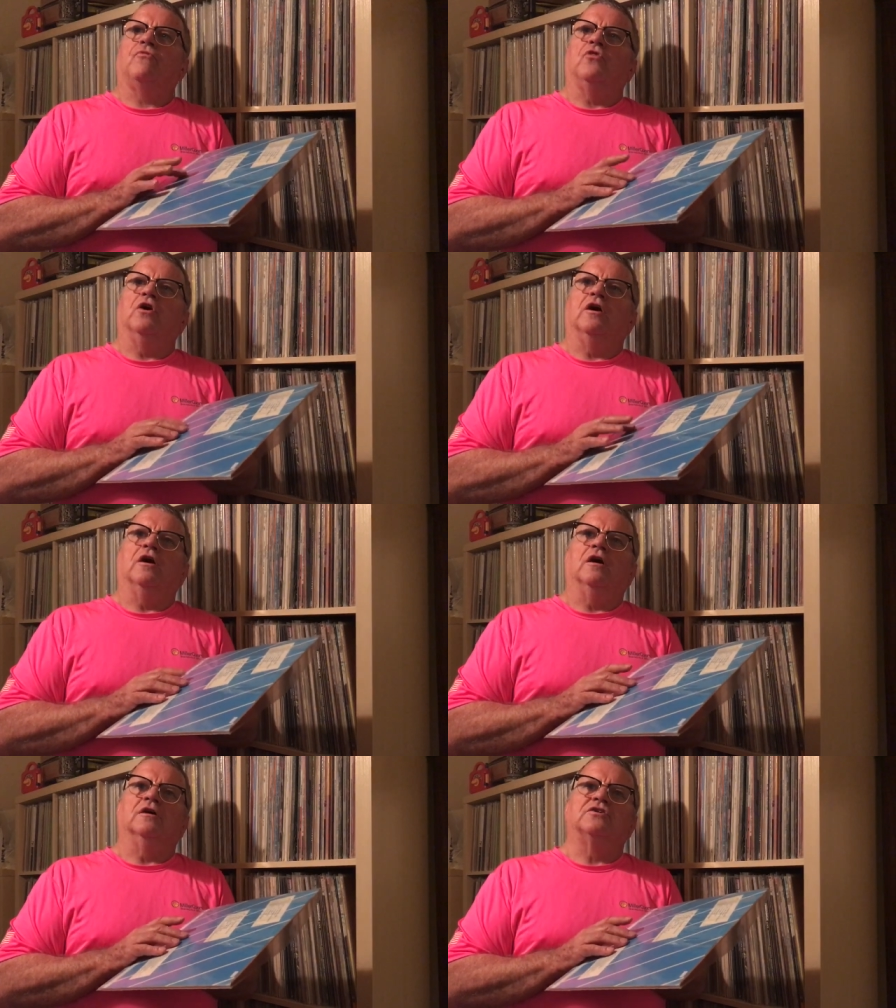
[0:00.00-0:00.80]

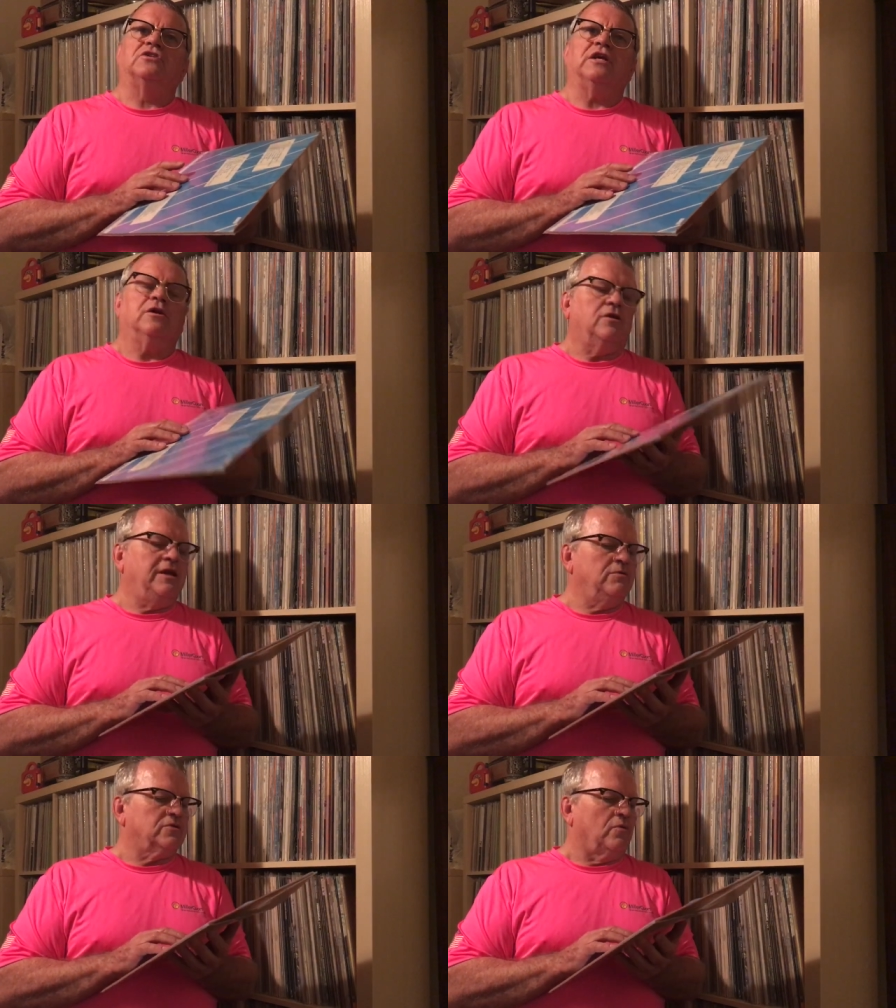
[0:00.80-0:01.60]
the singer
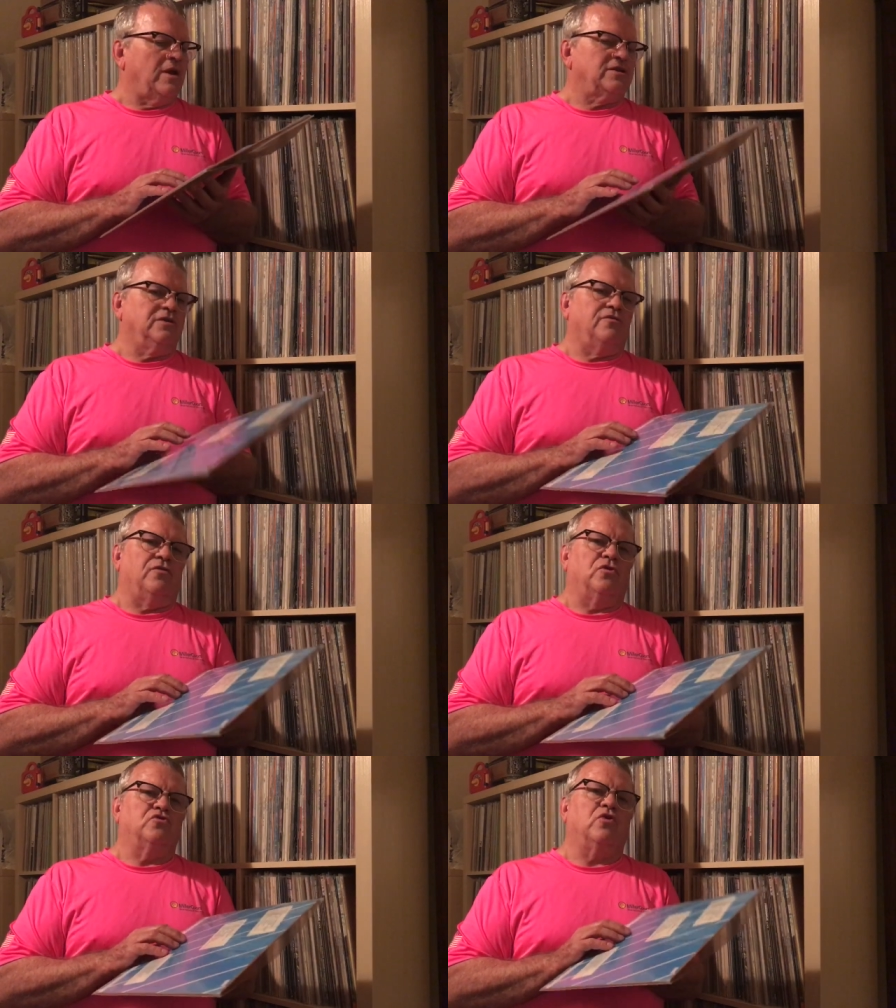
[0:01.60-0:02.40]
he was arrested
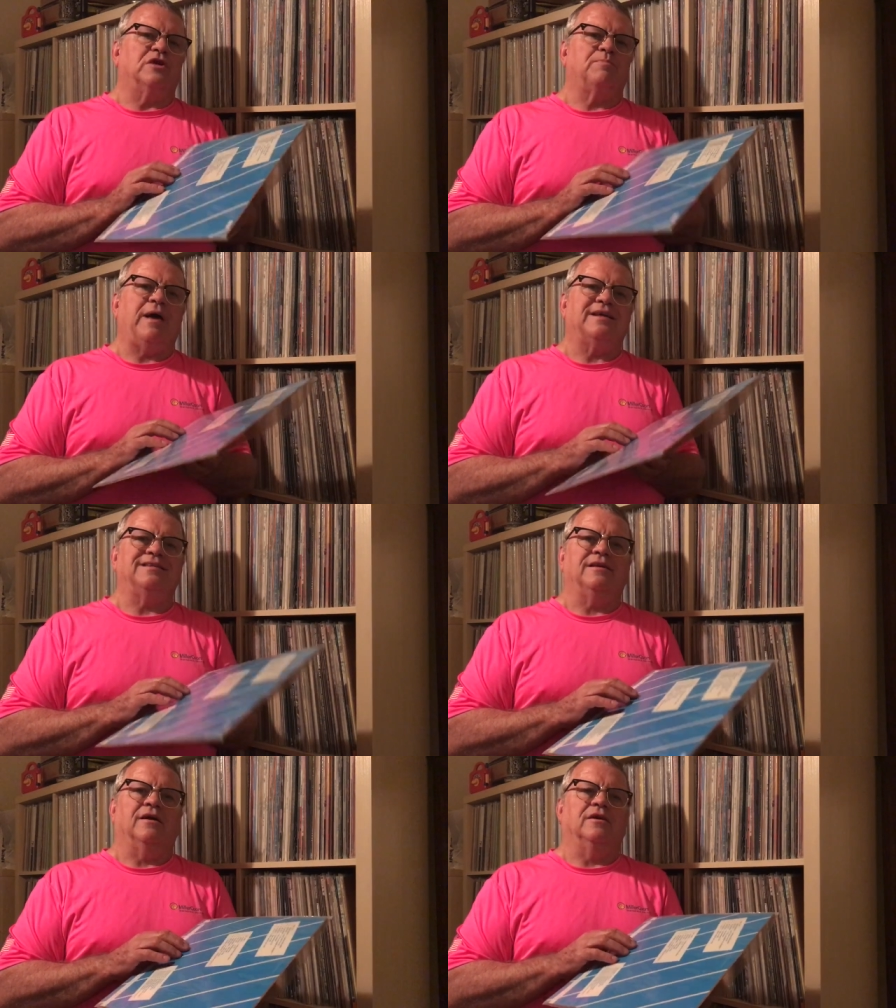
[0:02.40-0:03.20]
for
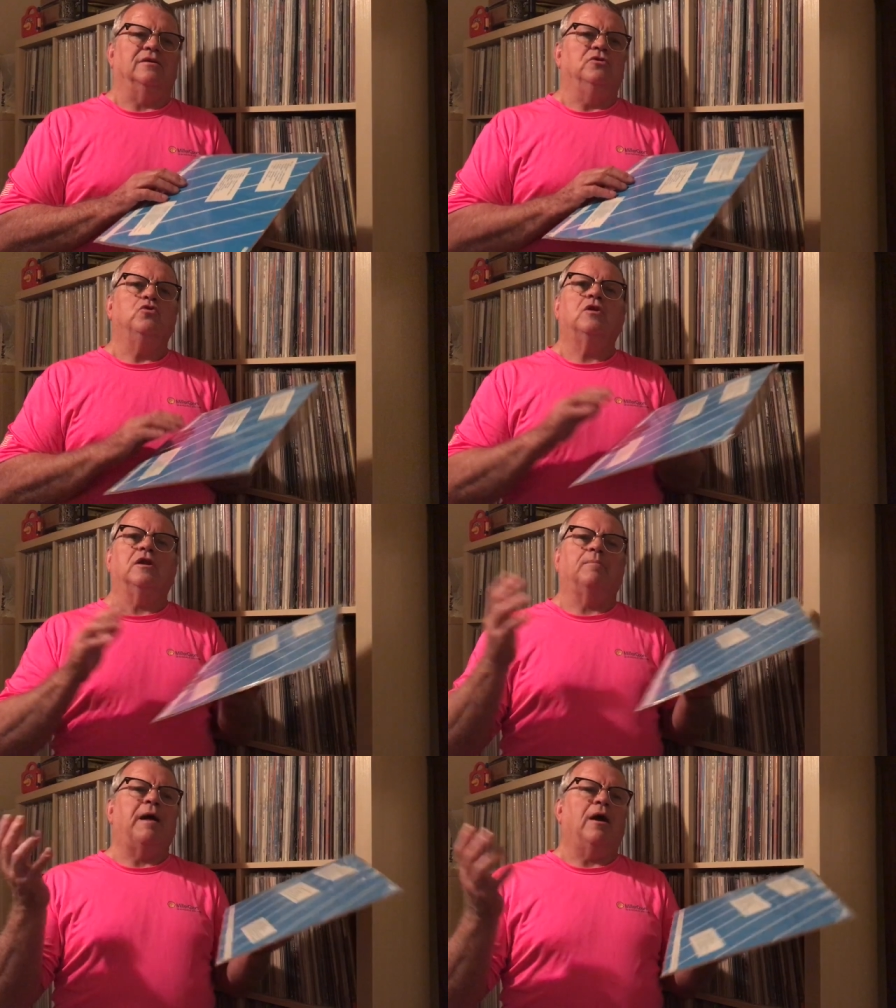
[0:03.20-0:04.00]
trespassing on a
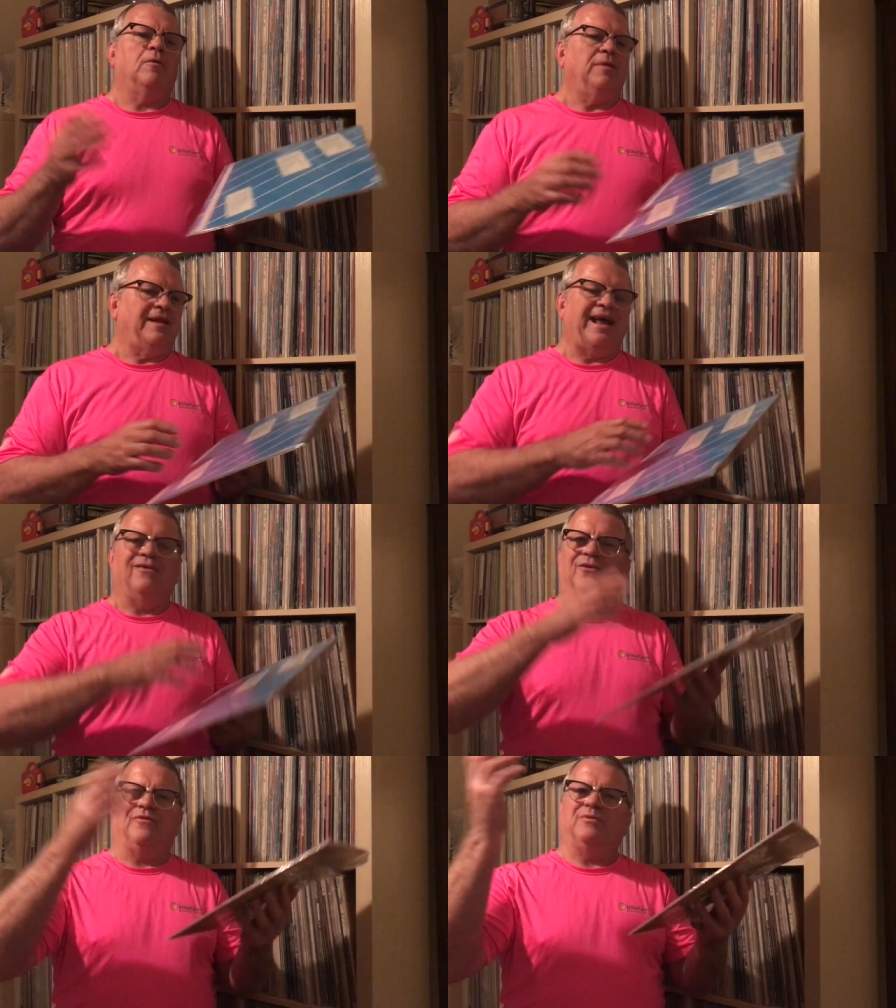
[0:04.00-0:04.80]
nuclear power plant. I
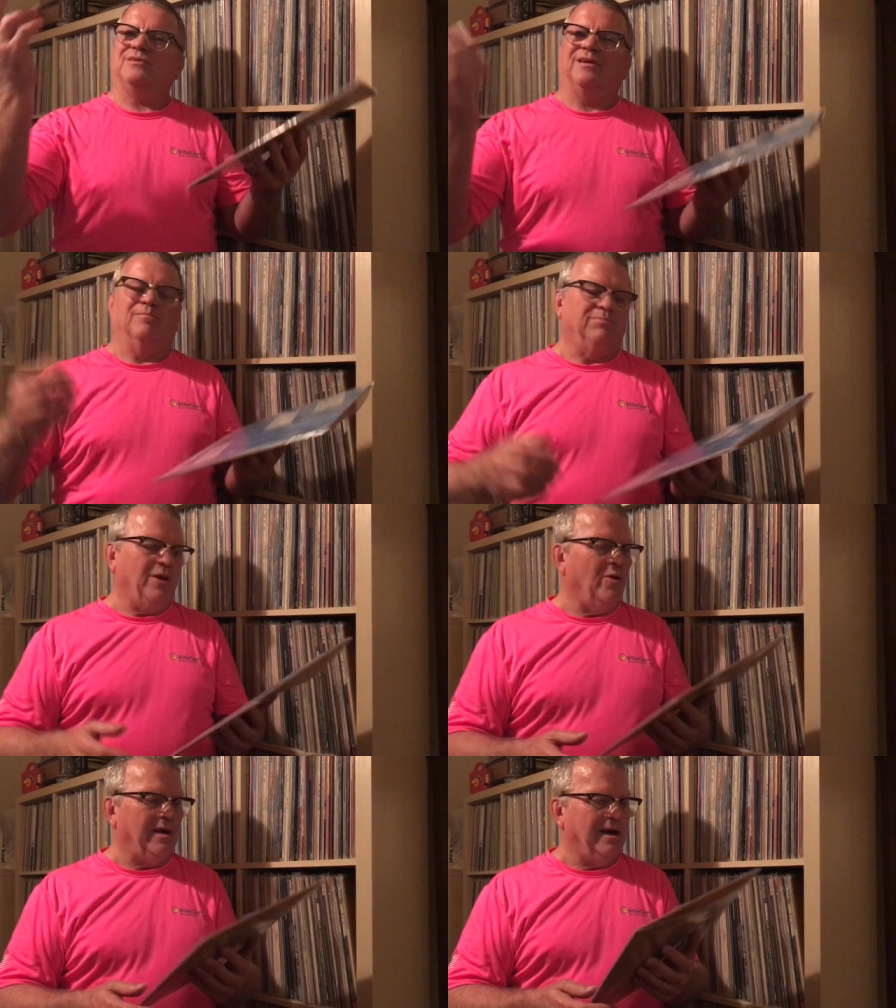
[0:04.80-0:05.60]
don't know if he was going to
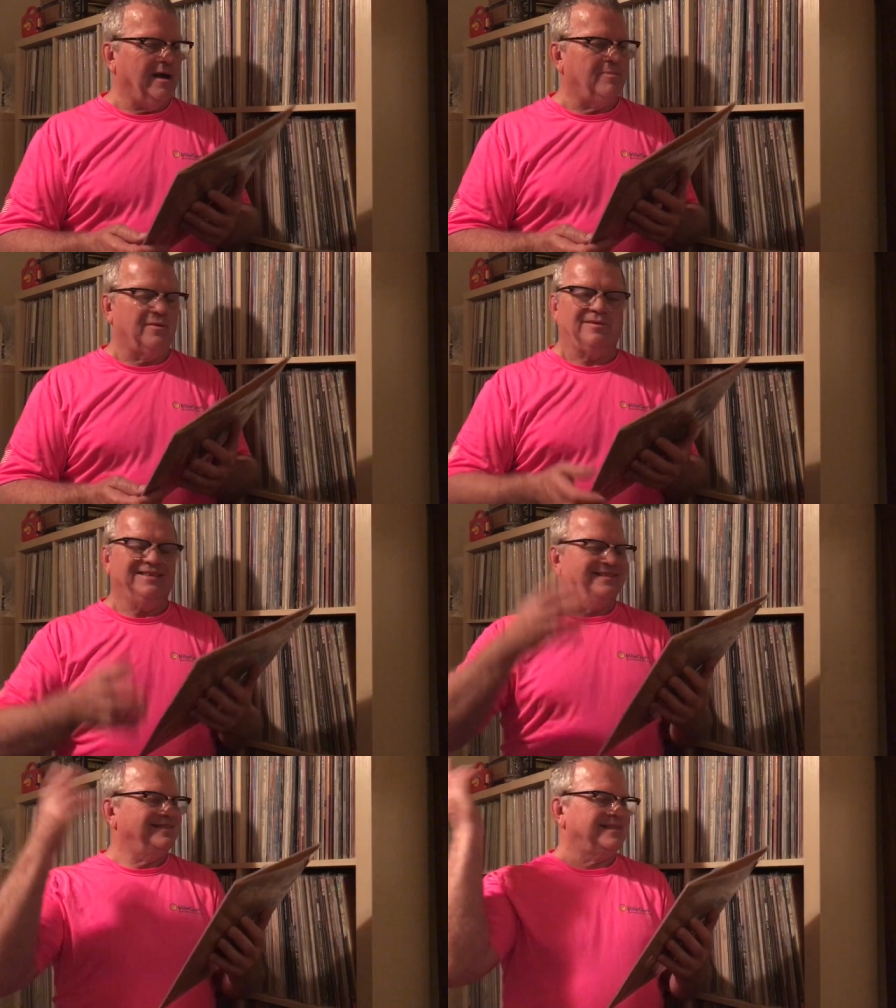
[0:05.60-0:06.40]
blow it up or
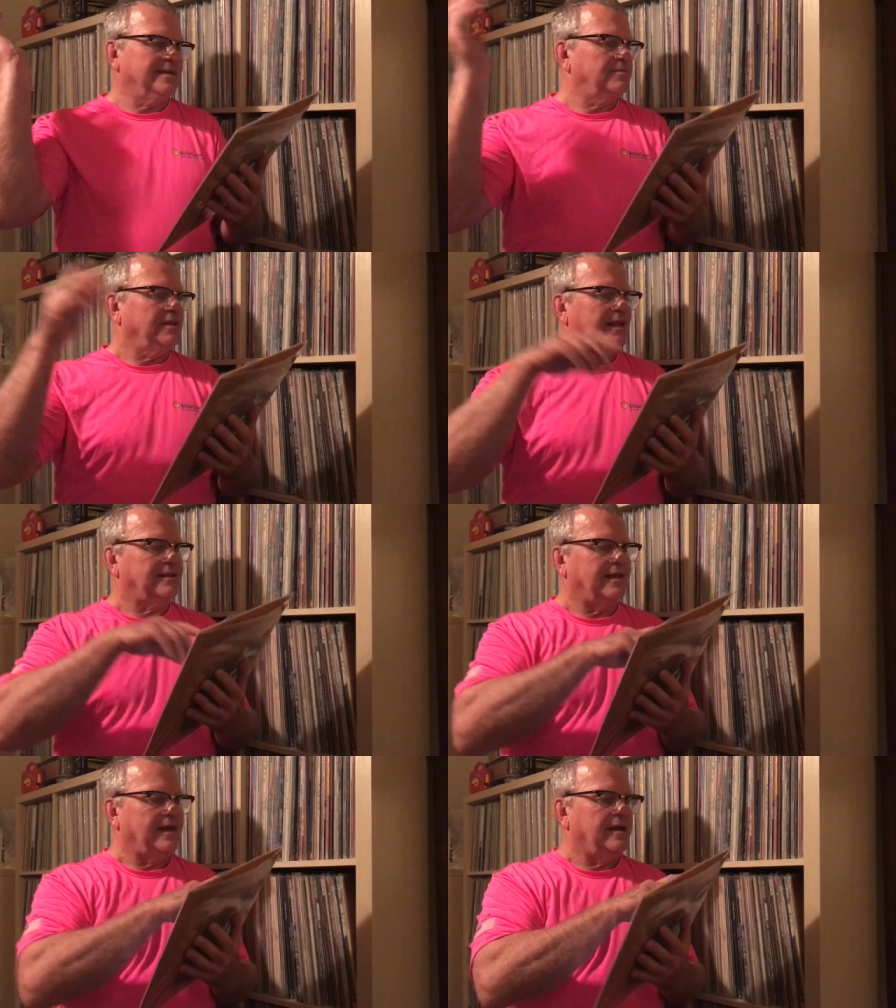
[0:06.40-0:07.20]
you know, something
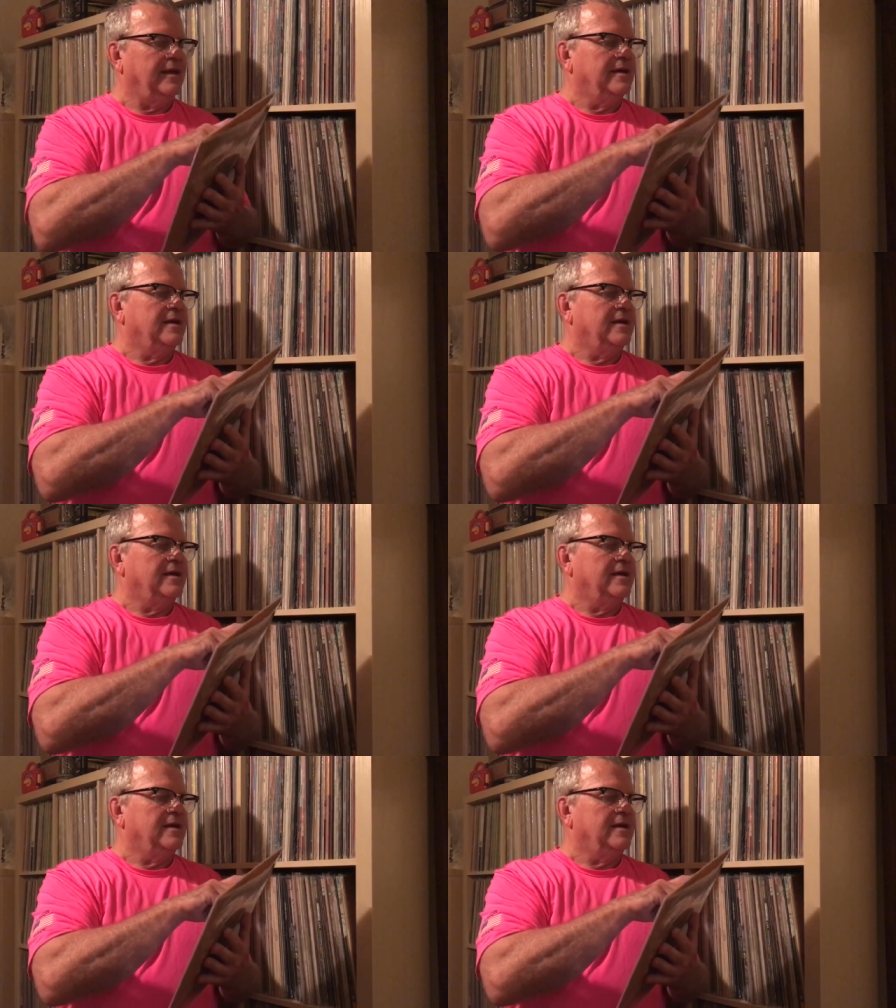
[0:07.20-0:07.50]
like that.